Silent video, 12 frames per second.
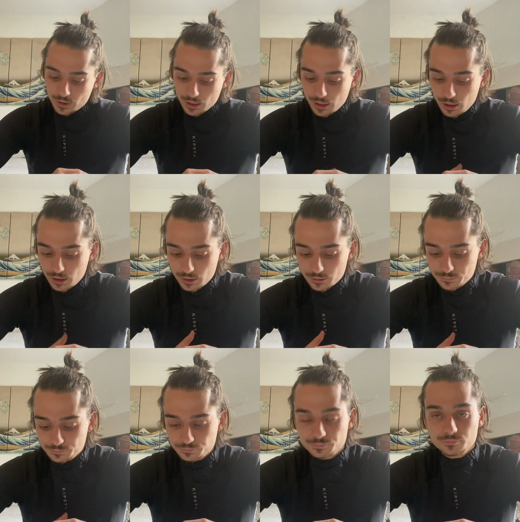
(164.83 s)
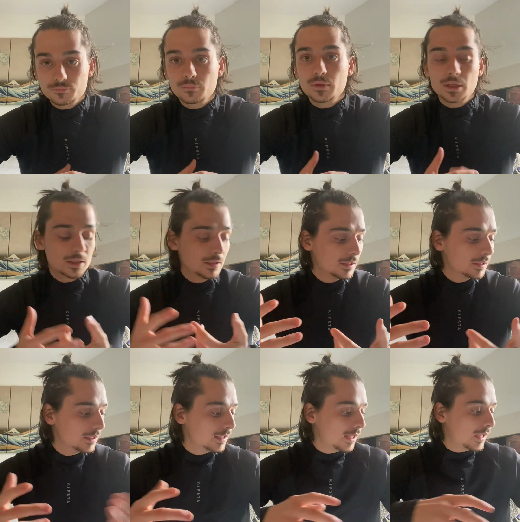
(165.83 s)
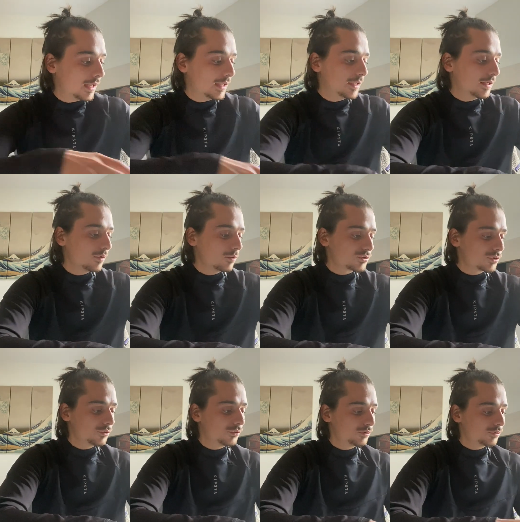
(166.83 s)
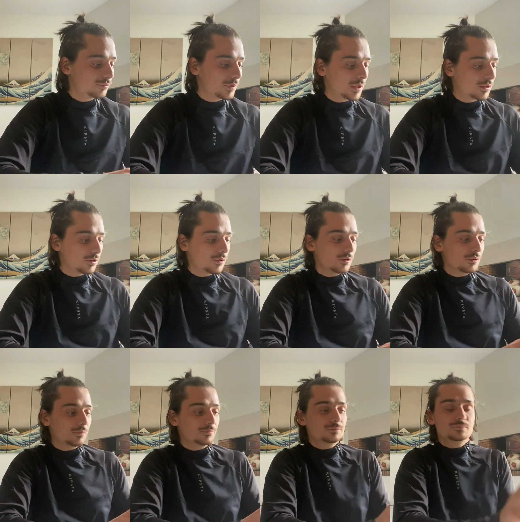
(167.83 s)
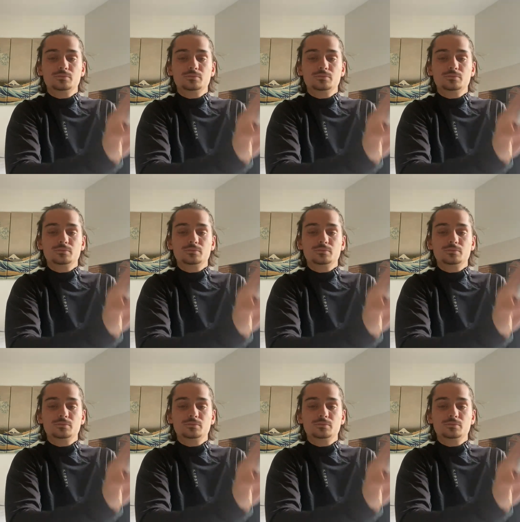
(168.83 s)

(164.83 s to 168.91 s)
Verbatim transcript: Um, I also make a um,